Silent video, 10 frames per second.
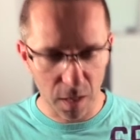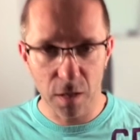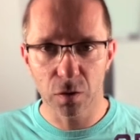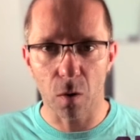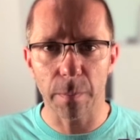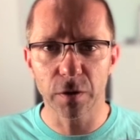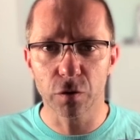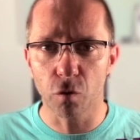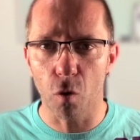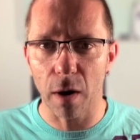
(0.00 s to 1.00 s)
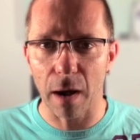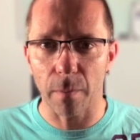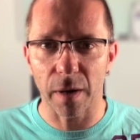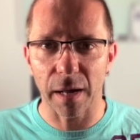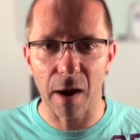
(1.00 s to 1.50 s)
So I'll be drawing out
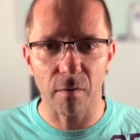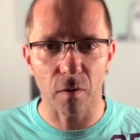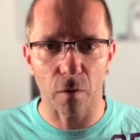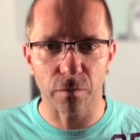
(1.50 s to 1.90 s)
my area of